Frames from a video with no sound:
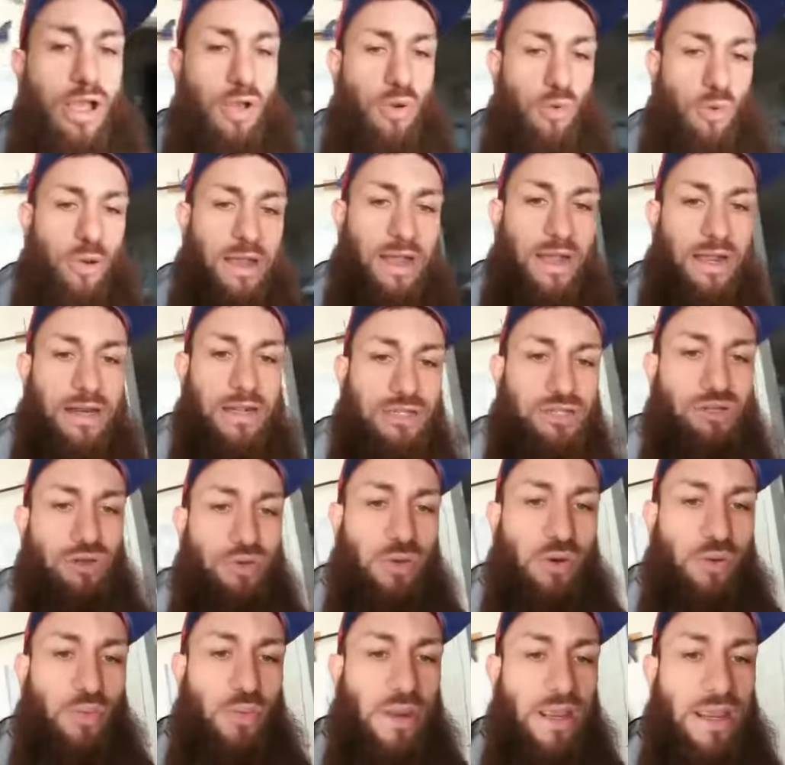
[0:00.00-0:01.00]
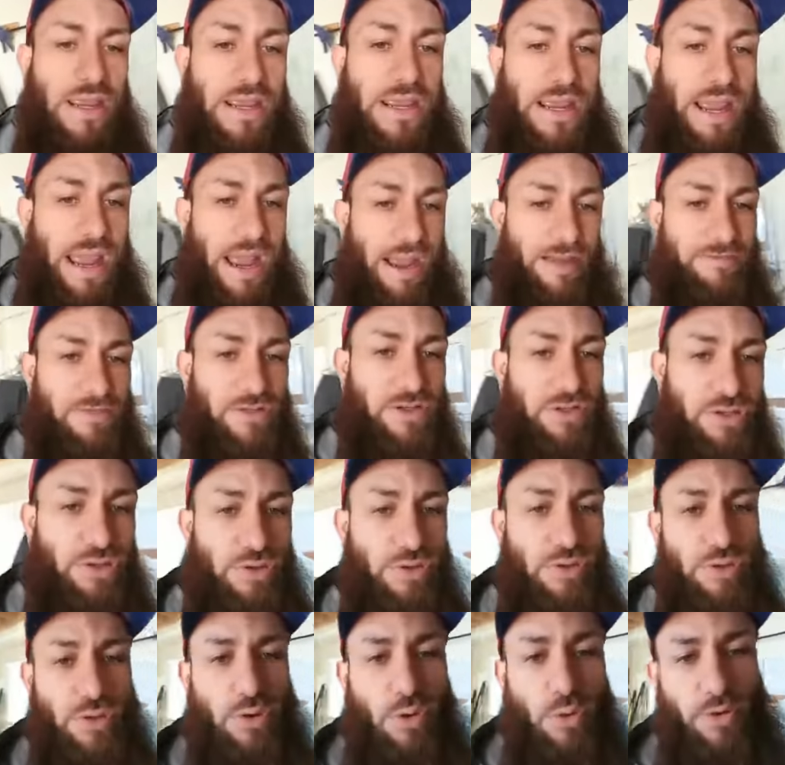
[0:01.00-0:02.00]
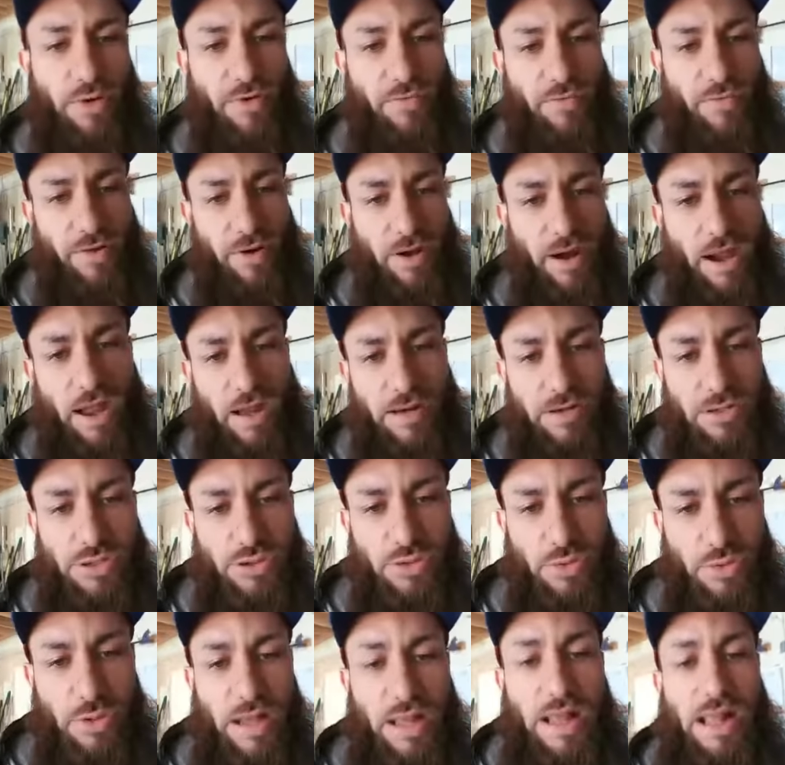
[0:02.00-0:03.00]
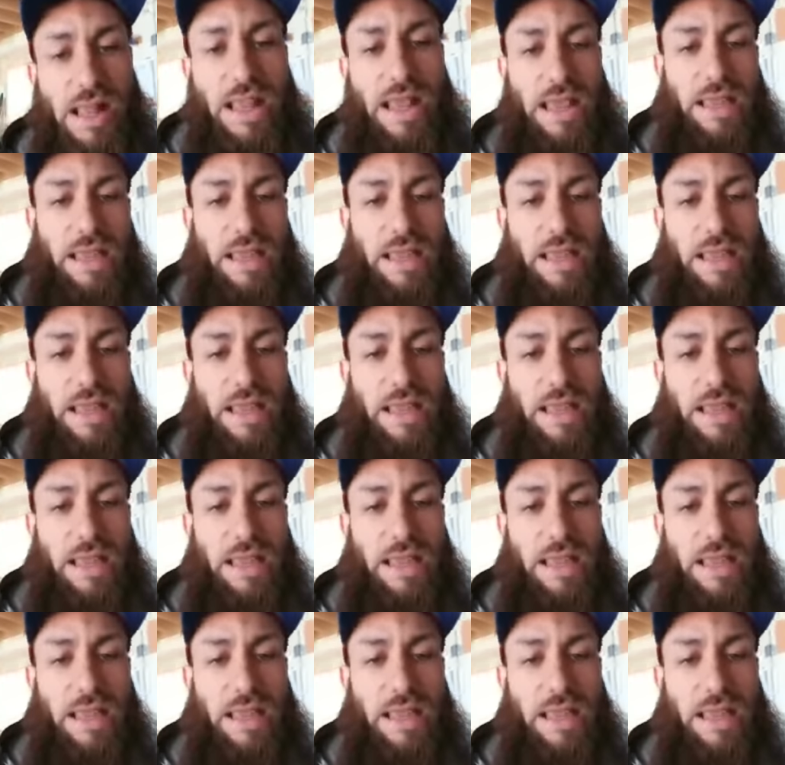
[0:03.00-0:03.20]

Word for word: We got to do what we have to do in order for God to do it.